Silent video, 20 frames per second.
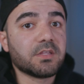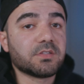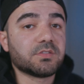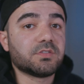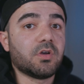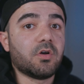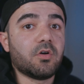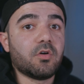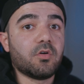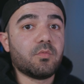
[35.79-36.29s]

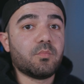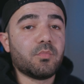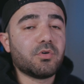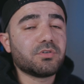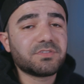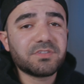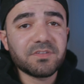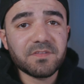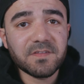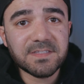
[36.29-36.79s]
So
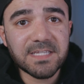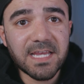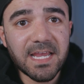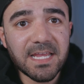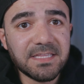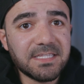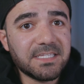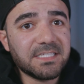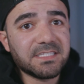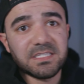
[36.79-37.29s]
most of the
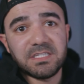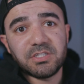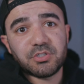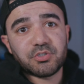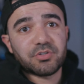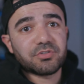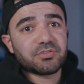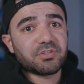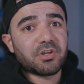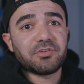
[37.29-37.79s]
time these
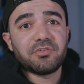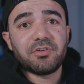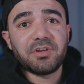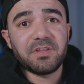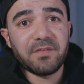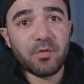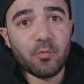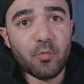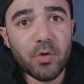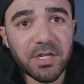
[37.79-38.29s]
intros are not
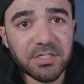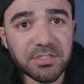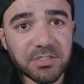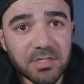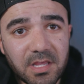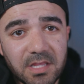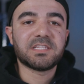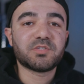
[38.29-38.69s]
even watched.